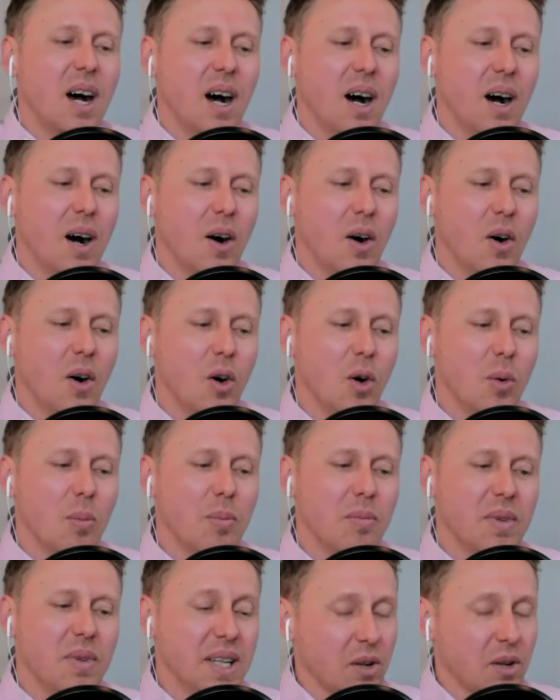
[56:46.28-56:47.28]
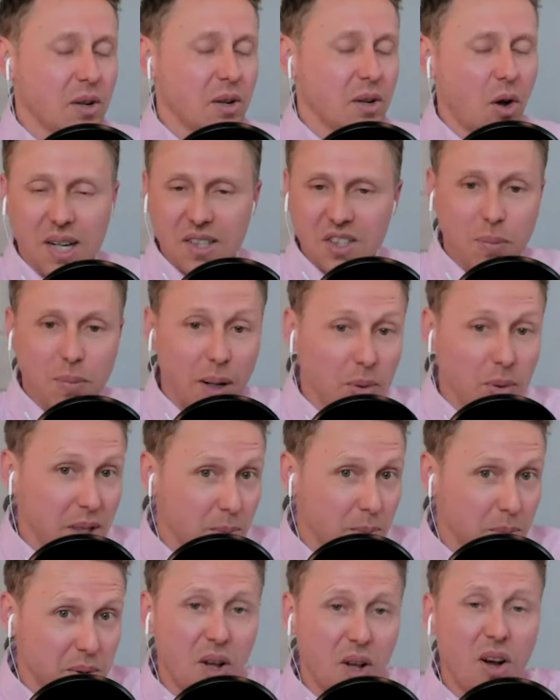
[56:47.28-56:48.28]
um, in all kinds of public
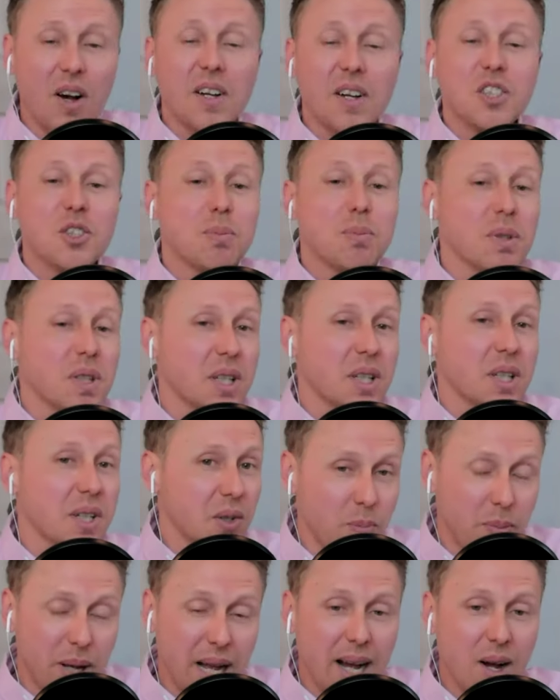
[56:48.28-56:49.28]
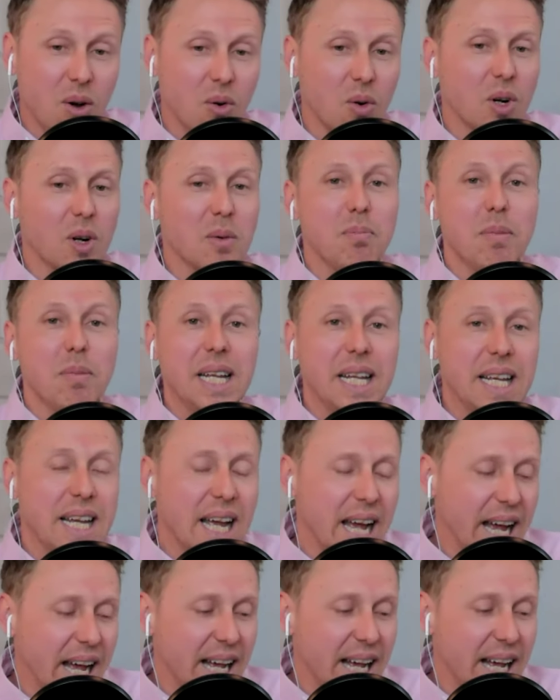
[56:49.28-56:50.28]
applause, political power,
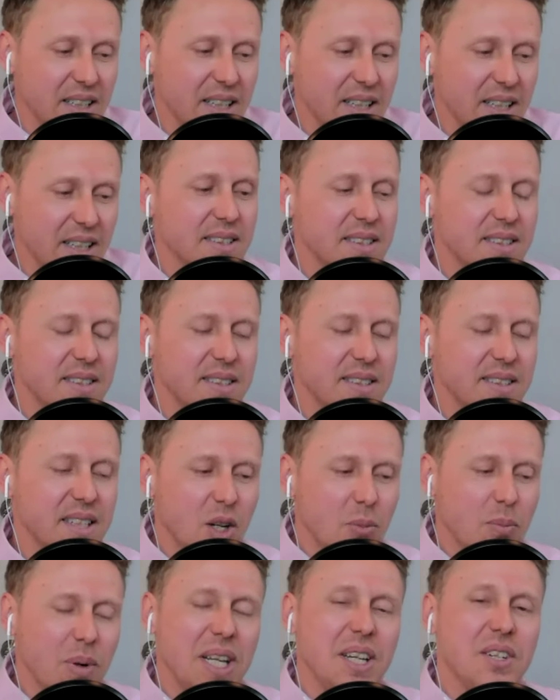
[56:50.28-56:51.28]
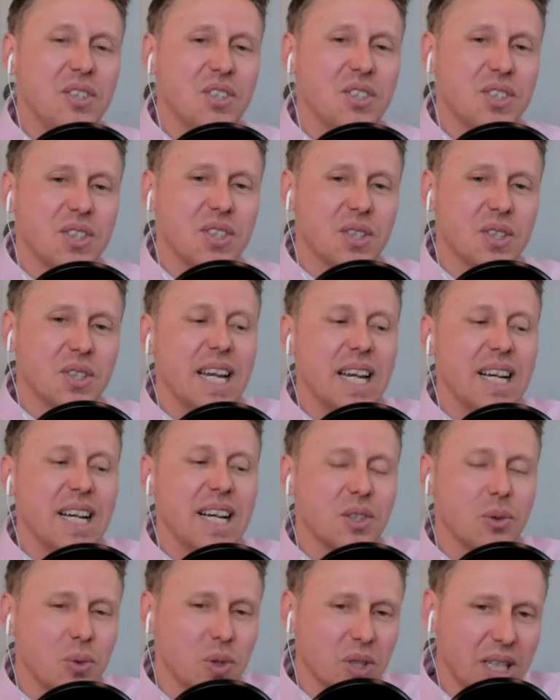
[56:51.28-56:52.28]
media accolades. But he's still he
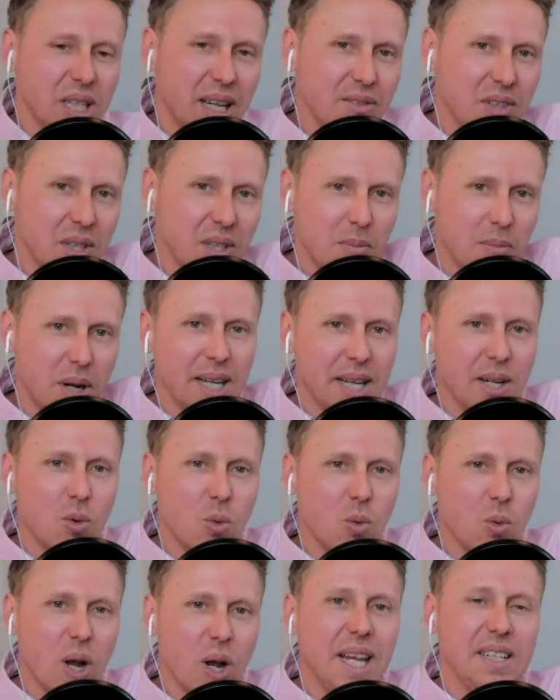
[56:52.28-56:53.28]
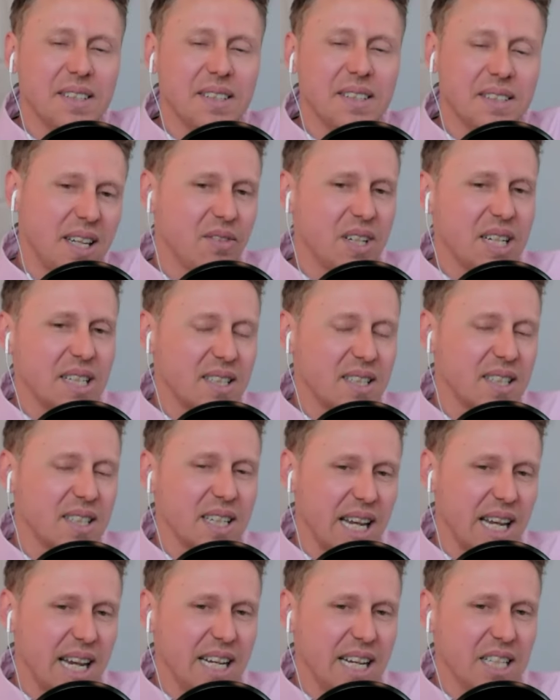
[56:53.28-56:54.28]
hasn't really given the money away. He's given it to
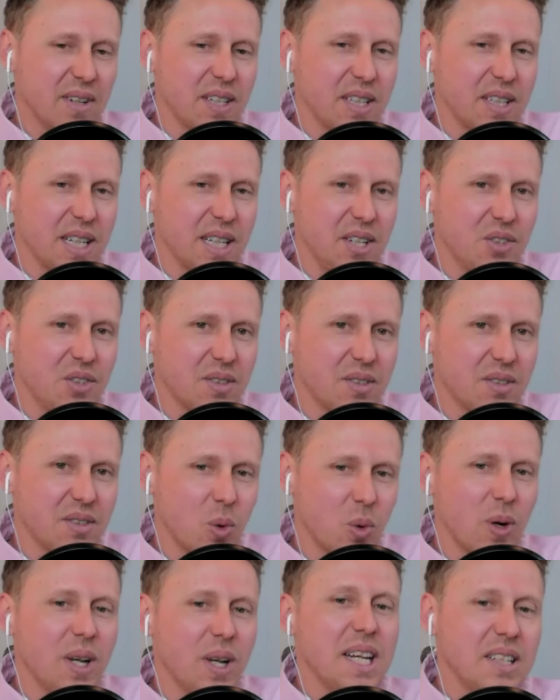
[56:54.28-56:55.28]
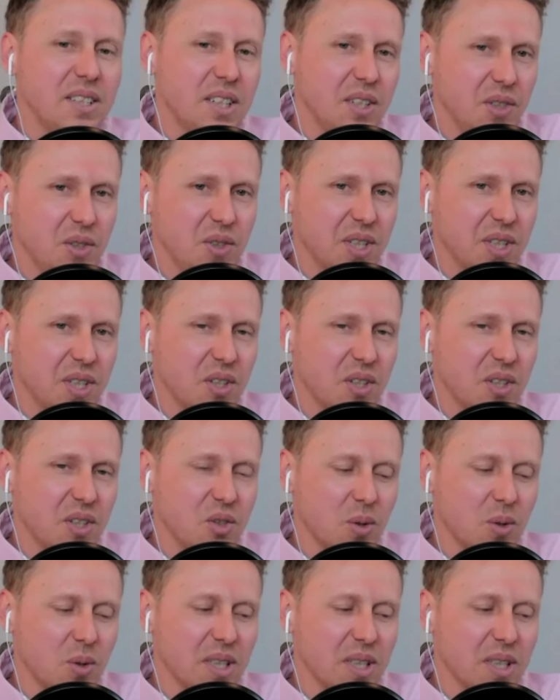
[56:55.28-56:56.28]
the Gates Foundation, where he continues to
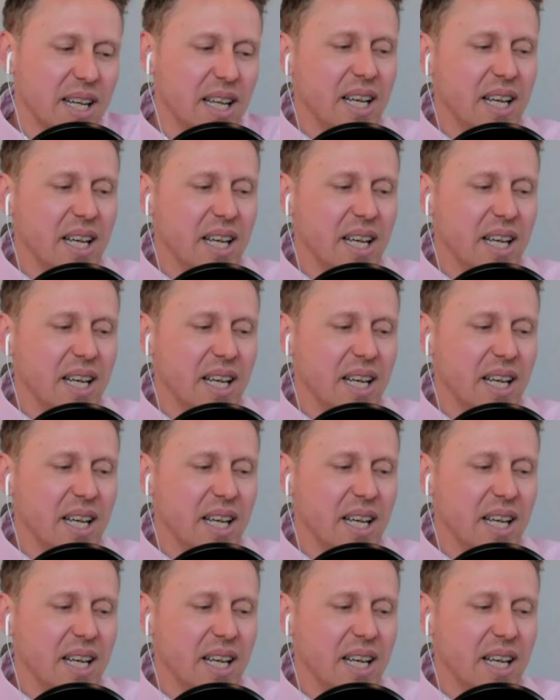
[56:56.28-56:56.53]
control it.